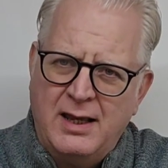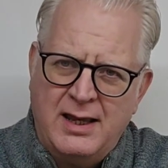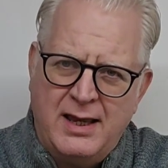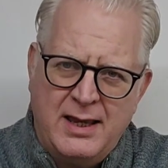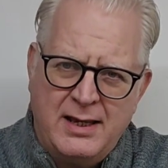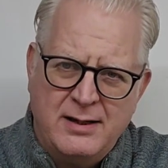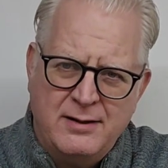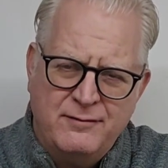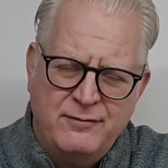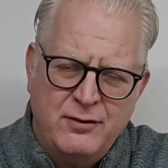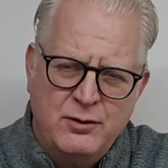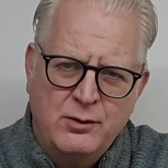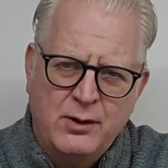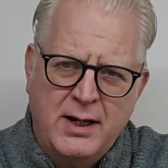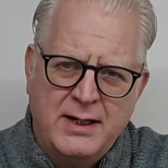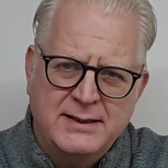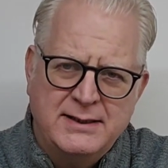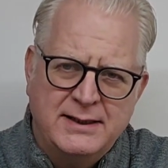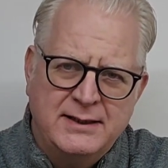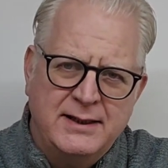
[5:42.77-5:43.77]
Any of you
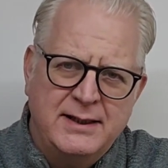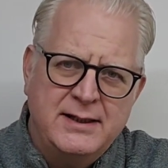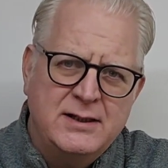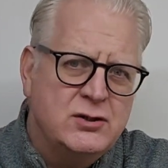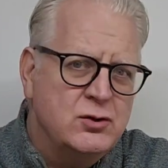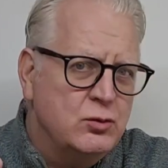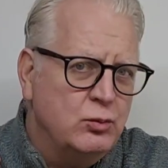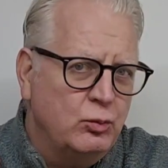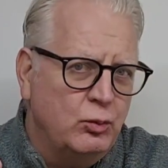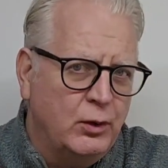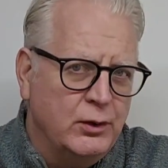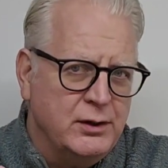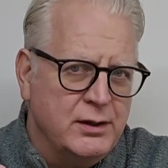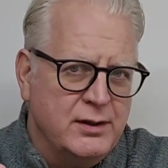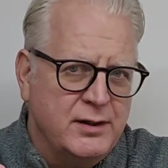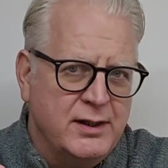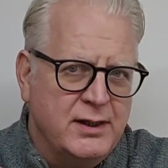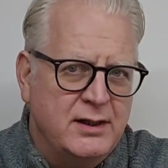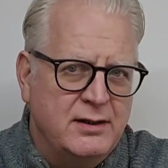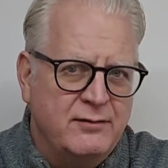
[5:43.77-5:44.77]
guys had this? What do you
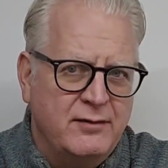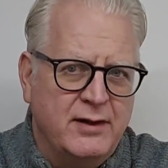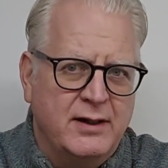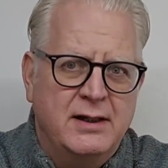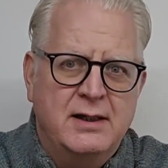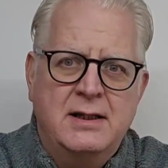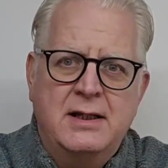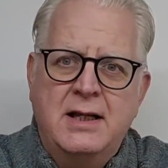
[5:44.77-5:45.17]
think of it?